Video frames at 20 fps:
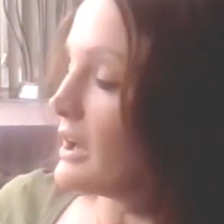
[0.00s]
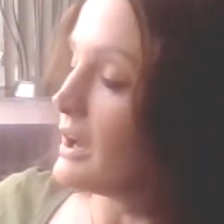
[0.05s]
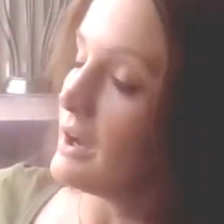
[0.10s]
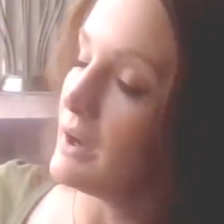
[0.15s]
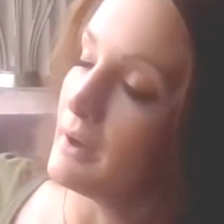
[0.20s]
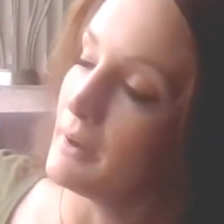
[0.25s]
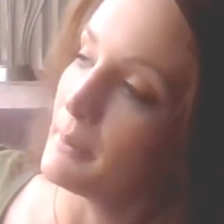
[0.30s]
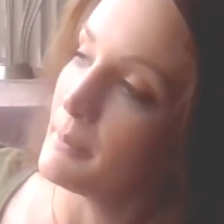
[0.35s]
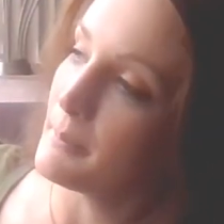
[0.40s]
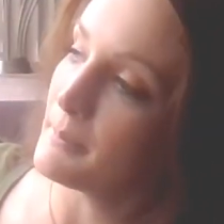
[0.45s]

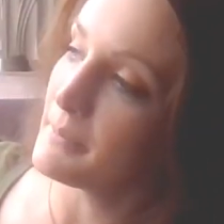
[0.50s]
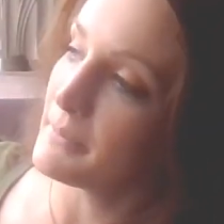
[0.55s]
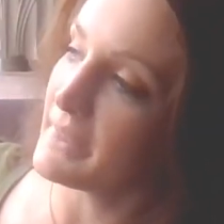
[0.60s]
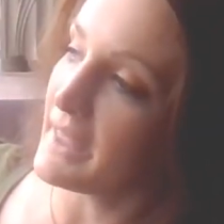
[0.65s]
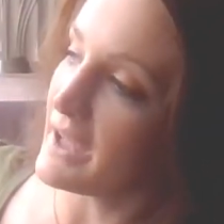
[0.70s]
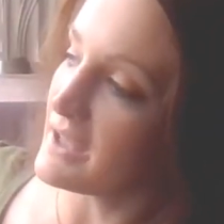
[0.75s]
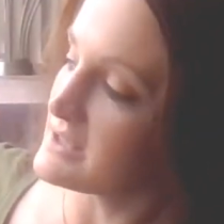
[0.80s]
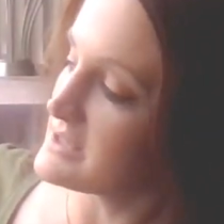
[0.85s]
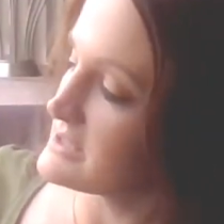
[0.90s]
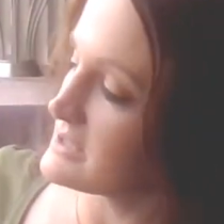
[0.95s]

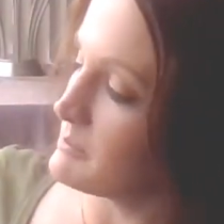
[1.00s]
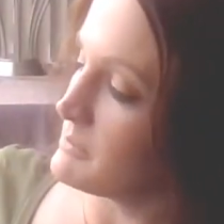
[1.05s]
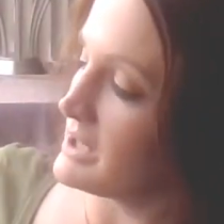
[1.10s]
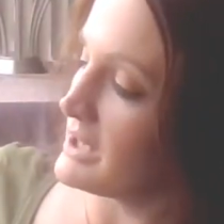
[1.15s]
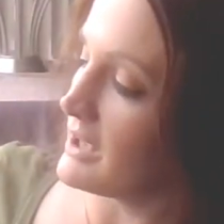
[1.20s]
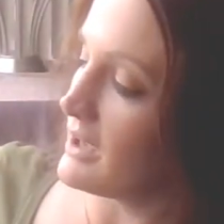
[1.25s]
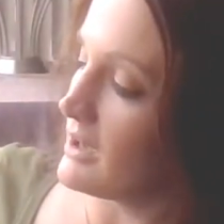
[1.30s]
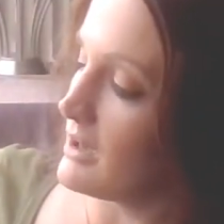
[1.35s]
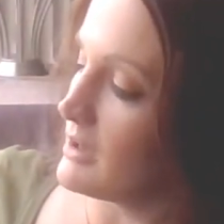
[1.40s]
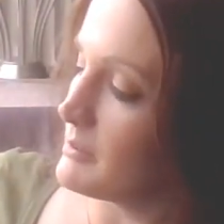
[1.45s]
That's
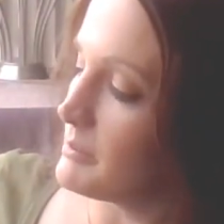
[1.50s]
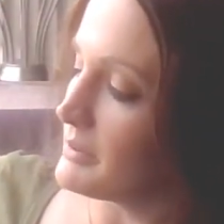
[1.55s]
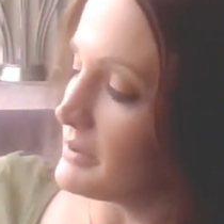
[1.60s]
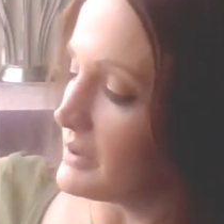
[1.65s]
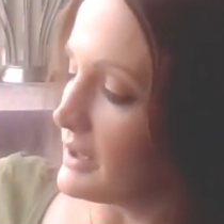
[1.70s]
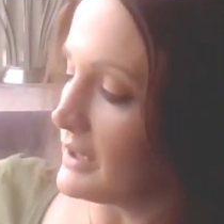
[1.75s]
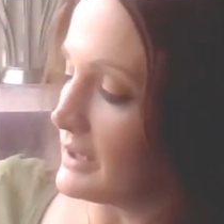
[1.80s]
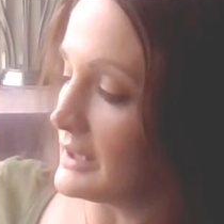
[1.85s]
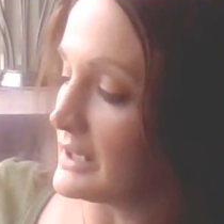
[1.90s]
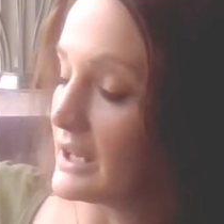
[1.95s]
coming up.
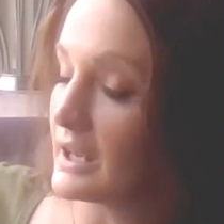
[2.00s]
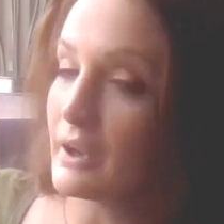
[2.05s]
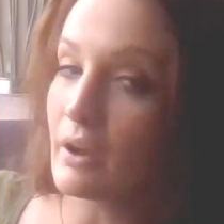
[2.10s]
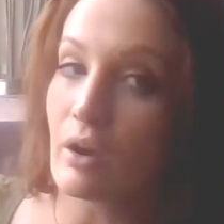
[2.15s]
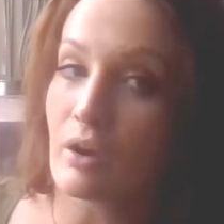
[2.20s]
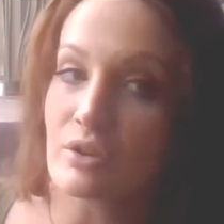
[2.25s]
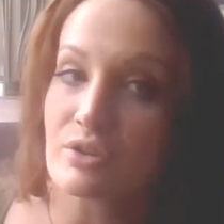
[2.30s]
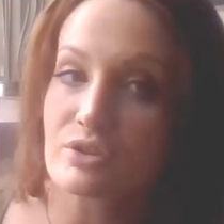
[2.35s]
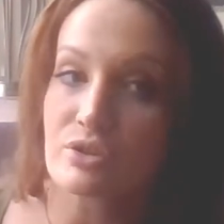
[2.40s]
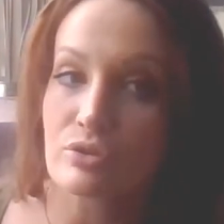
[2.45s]
And I
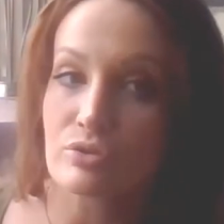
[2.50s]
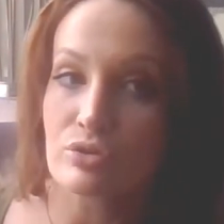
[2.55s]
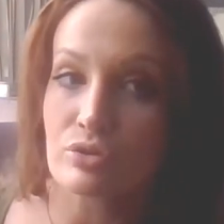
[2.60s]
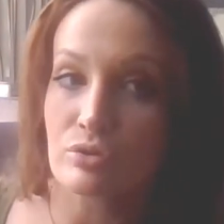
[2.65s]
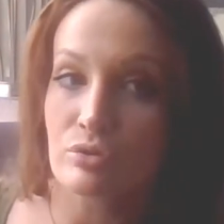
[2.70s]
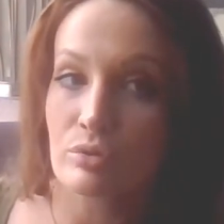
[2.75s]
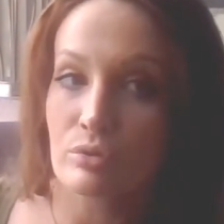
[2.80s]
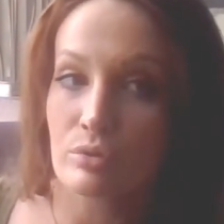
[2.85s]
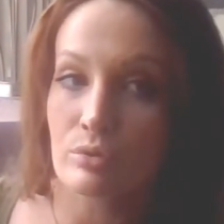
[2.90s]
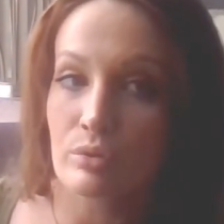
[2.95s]
also
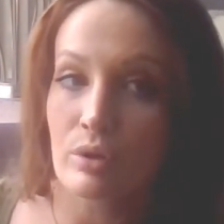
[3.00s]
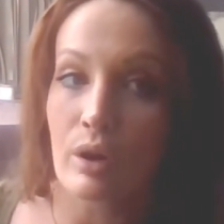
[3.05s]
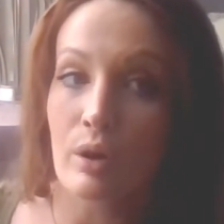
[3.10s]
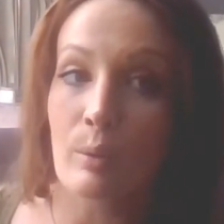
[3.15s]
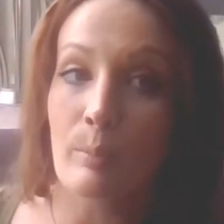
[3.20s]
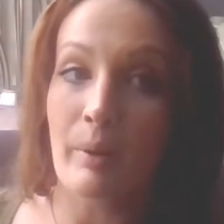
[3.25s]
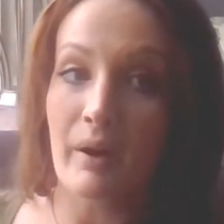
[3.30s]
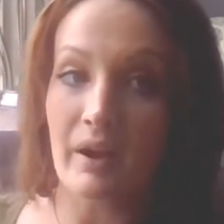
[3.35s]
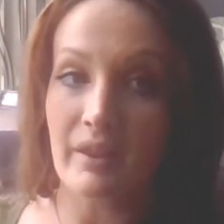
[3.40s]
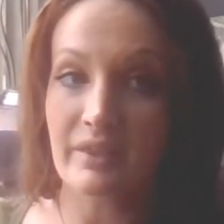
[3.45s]
do
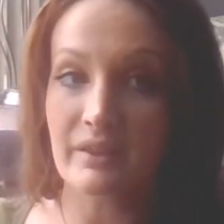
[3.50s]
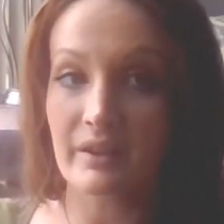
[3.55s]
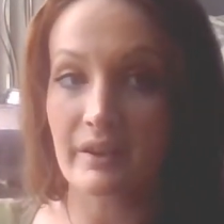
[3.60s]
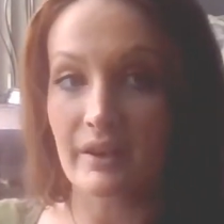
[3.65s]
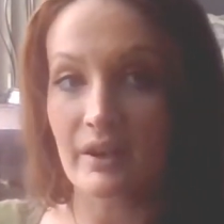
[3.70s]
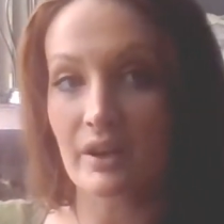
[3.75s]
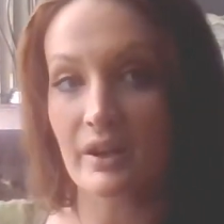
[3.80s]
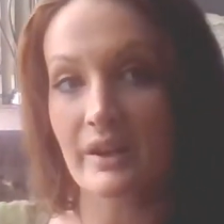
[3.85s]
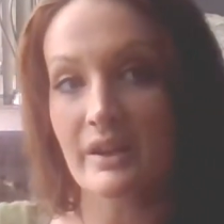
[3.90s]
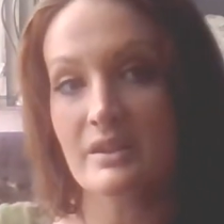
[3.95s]

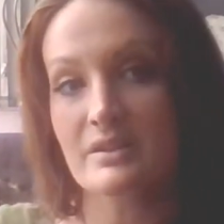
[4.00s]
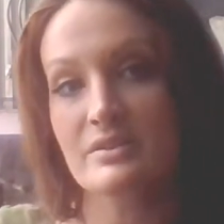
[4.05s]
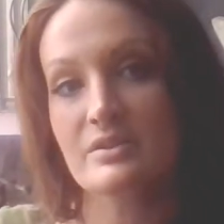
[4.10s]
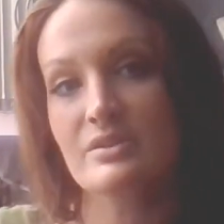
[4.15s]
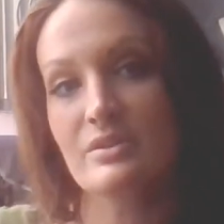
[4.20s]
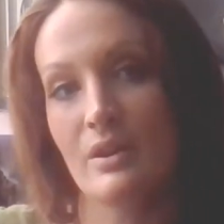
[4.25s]
apothecaries.